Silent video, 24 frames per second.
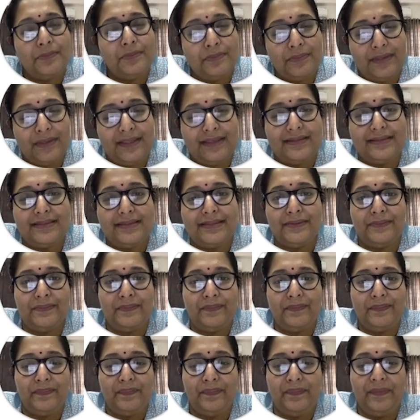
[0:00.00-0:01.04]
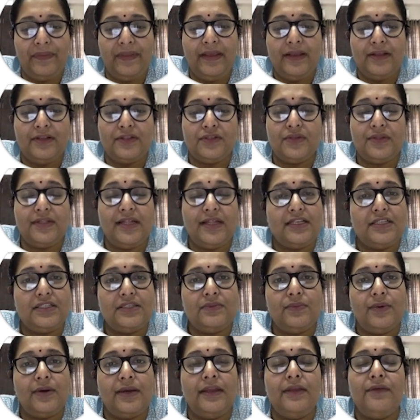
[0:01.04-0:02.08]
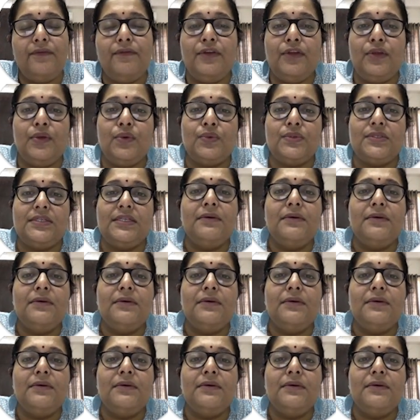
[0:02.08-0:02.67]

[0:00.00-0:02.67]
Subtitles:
place. So that is why we use a